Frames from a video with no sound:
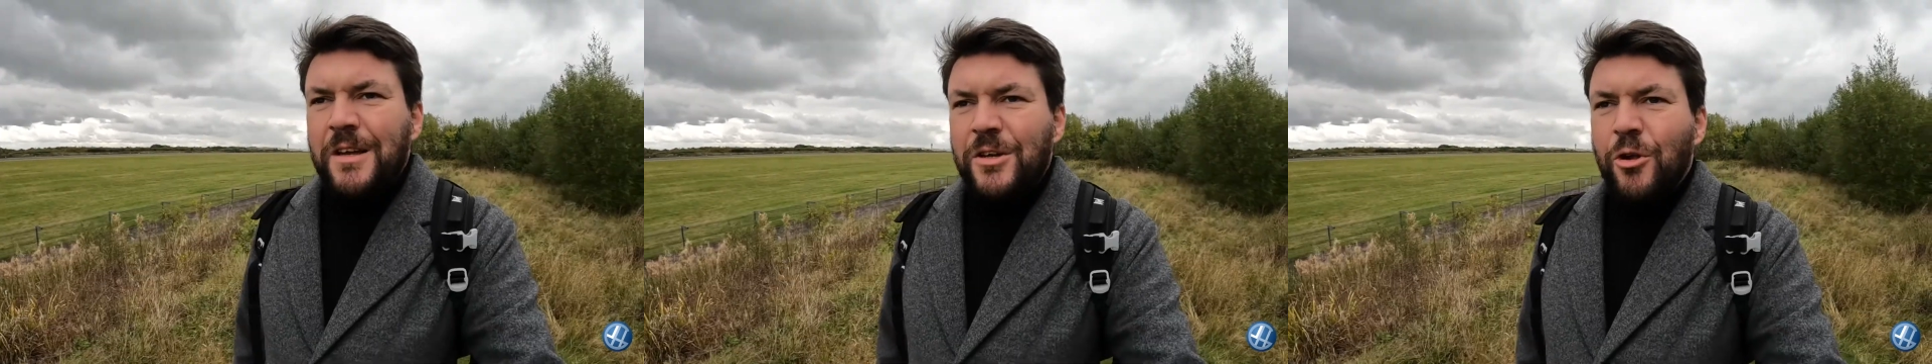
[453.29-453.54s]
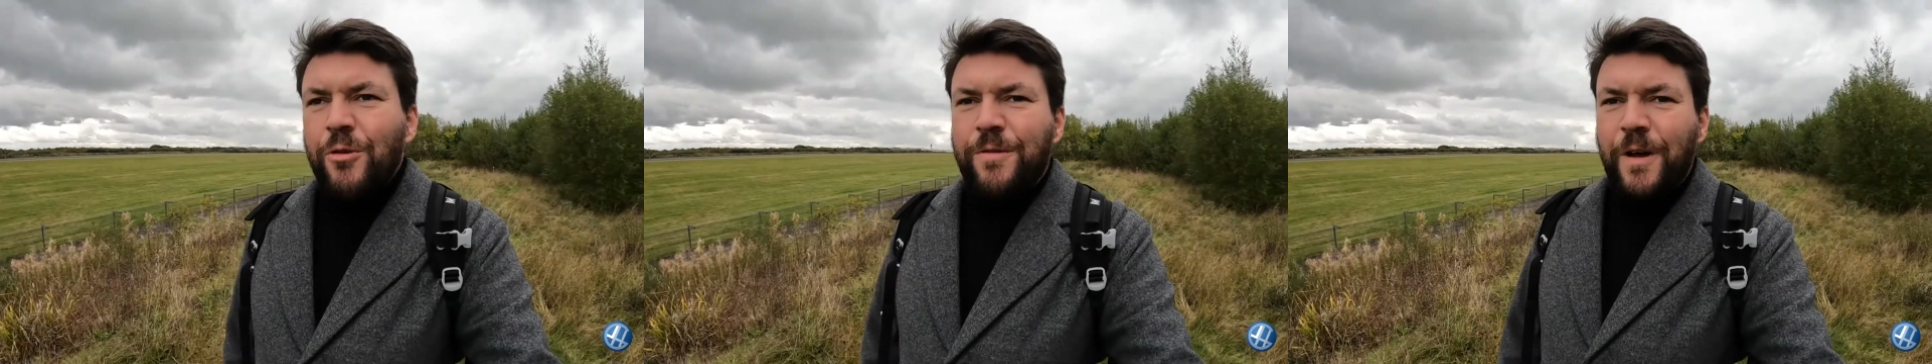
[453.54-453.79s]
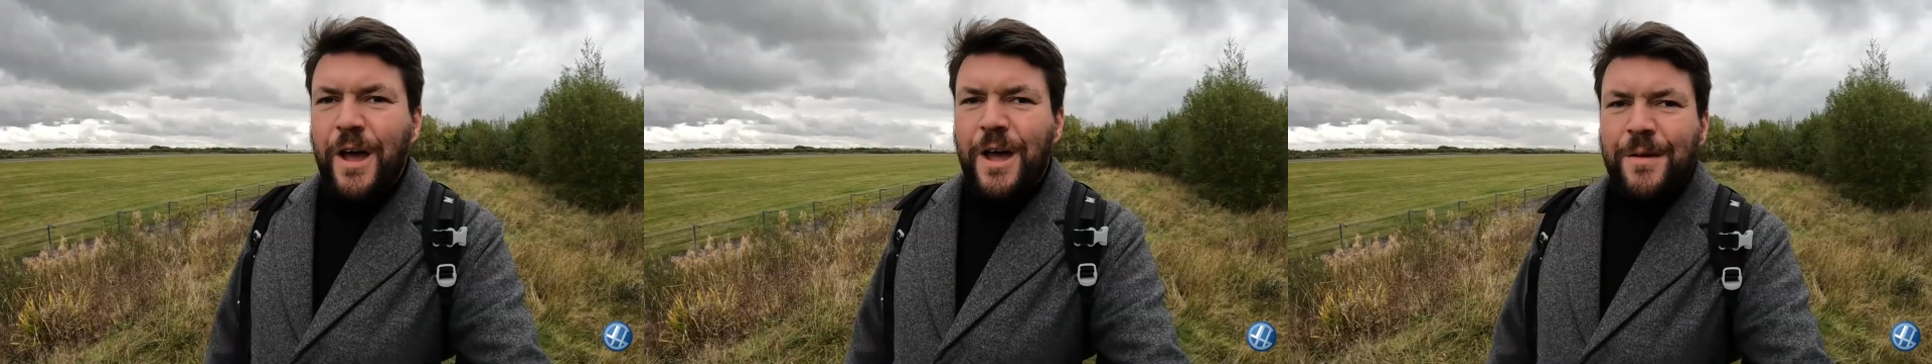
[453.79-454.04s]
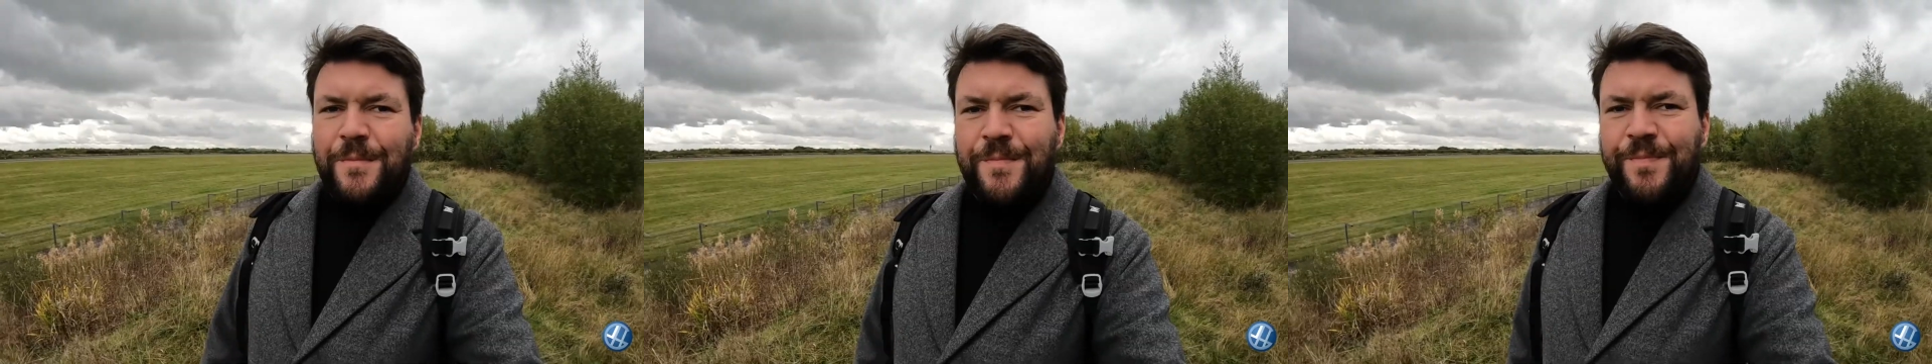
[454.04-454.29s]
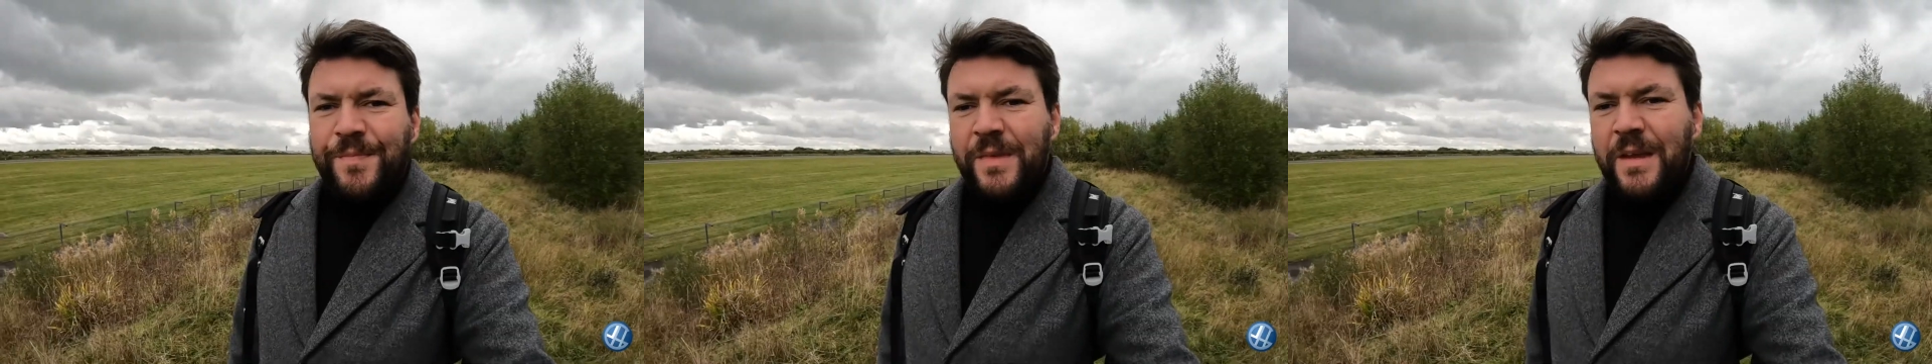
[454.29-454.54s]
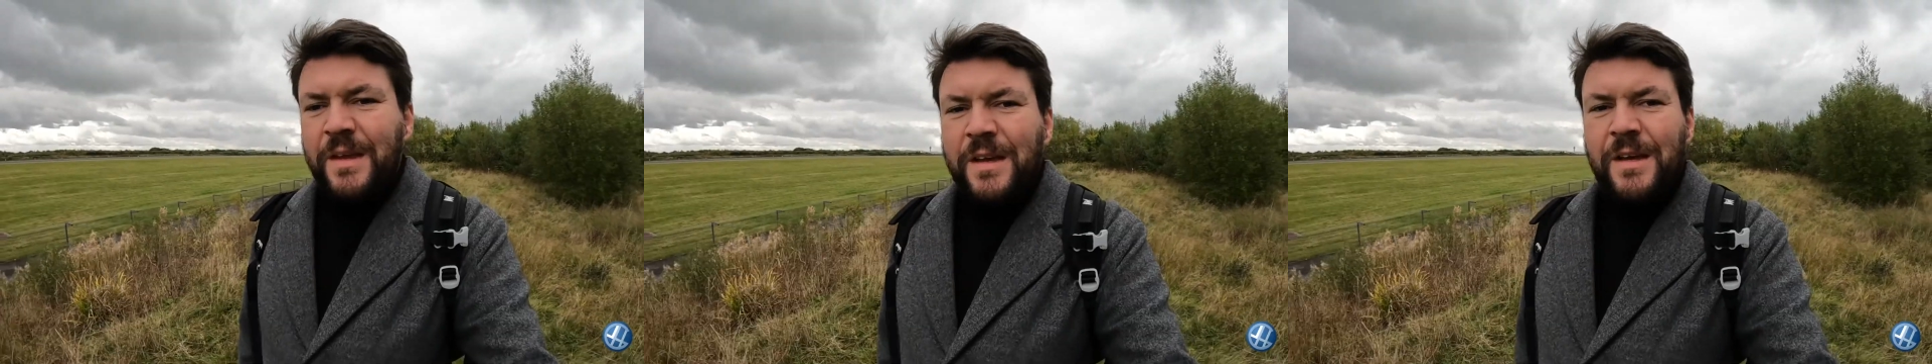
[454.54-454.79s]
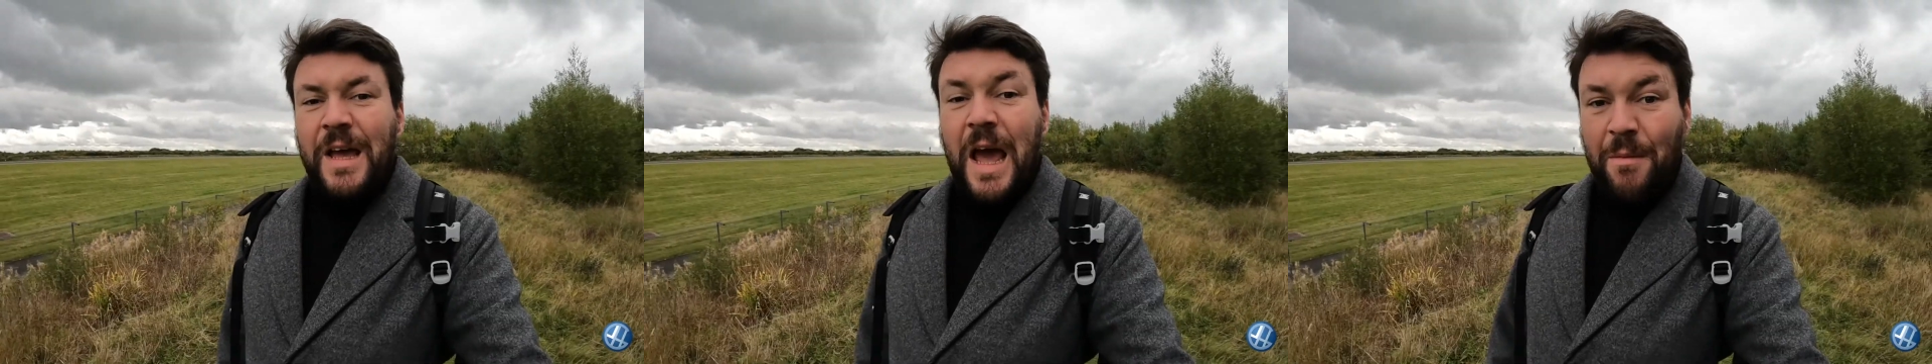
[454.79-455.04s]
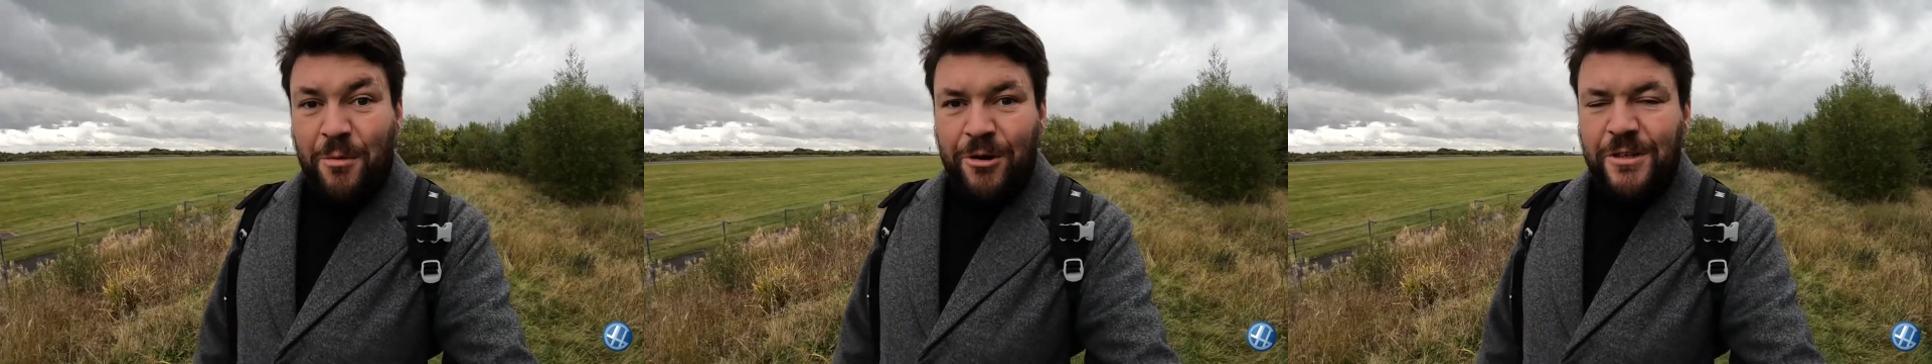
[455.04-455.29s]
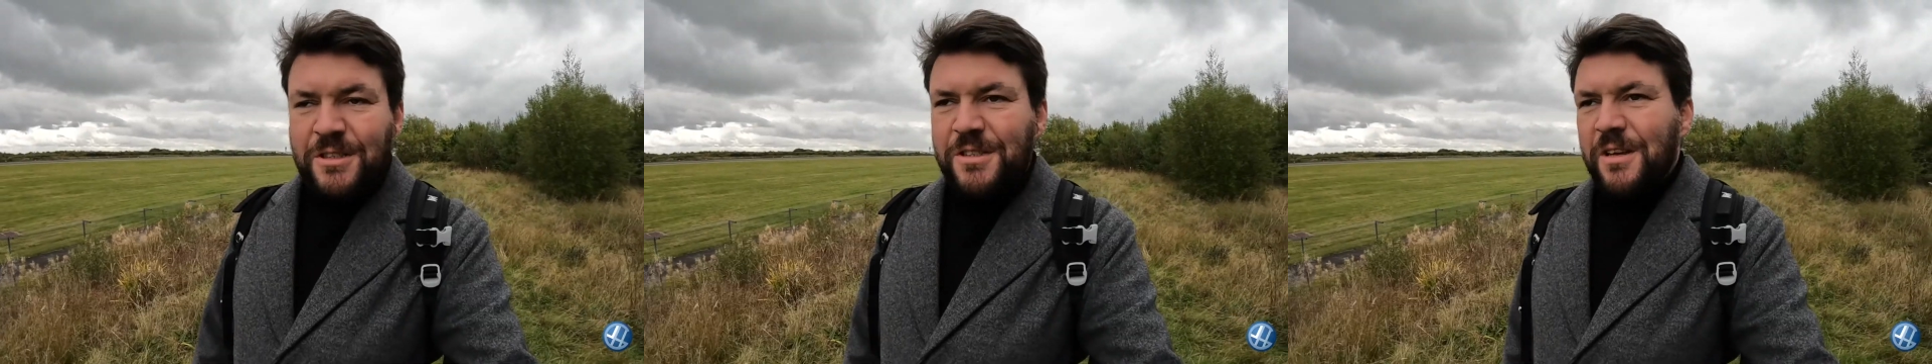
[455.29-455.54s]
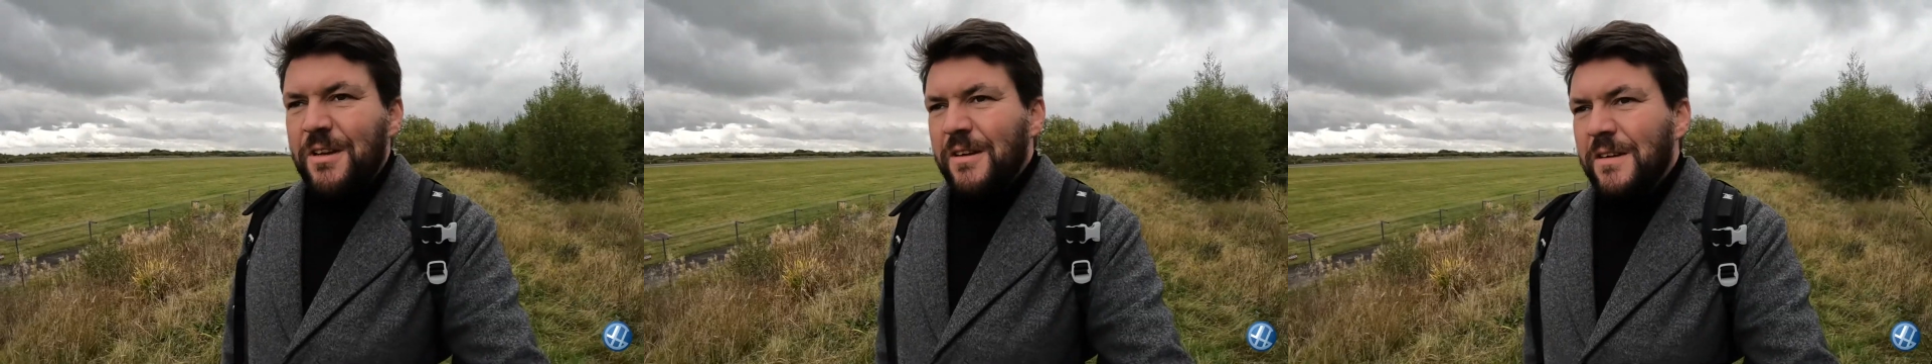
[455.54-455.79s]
Gulf Air, Emirates,